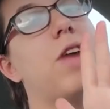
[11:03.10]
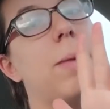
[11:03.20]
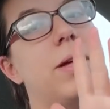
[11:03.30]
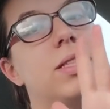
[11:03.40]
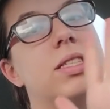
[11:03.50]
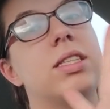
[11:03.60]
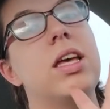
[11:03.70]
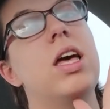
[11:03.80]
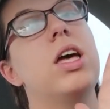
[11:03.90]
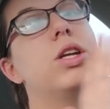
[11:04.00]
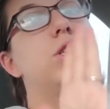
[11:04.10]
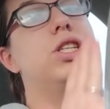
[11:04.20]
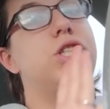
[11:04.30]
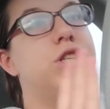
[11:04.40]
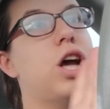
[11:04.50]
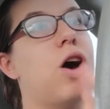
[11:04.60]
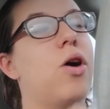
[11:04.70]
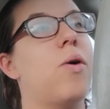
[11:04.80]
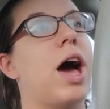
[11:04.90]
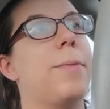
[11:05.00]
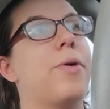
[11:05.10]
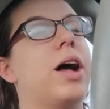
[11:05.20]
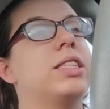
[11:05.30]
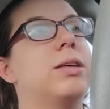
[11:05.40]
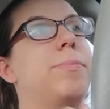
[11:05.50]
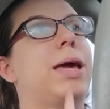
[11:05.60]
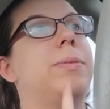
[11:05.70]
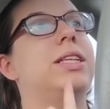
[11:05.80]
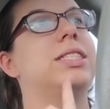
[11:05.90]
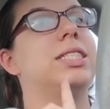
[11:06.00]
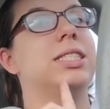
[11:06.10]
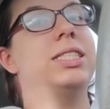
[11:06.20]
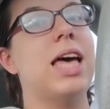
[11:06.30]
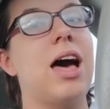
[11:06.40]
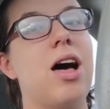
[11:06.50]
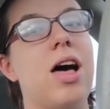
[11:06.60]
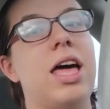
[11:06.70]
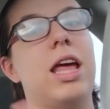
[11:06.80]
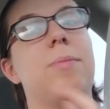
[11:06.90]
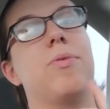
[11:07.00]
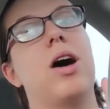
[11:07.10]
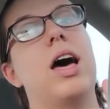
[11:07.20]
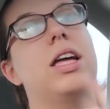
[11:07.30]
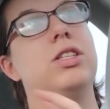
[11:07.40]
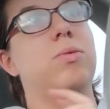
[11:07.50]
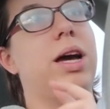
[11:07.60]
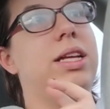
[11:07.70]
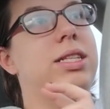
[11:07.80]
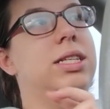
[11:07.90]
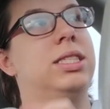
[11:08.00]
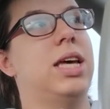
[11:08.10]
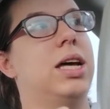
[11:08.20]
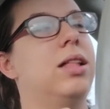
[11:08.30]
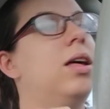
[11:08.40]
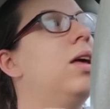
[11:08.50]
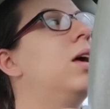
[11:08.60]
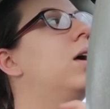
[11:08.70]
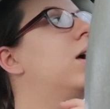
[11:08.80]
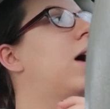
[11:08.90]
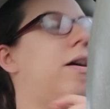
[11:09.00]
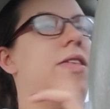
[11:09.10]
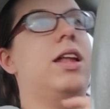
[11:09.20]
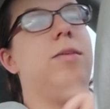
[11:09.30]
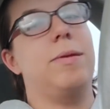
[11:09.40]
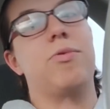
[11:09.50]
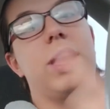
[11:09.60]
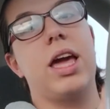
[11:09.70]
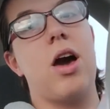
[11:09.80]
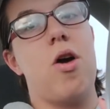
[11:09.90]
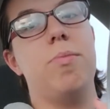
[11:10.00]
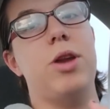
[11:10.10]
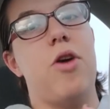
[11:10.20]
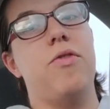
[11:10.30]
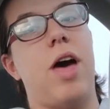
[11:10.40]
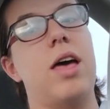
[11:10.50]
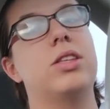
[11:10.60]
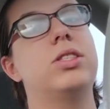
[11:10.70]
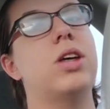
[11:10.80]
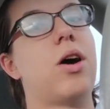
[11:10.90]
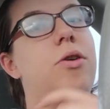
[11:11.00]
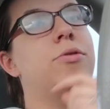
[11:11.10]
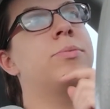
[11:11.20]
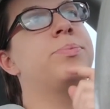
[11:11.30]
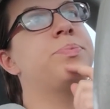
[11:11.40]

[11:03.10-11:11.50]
rabbits to show, I brought some babies to sell, and I brought Dwight to sell. And then I'll be bringing home Nova. So,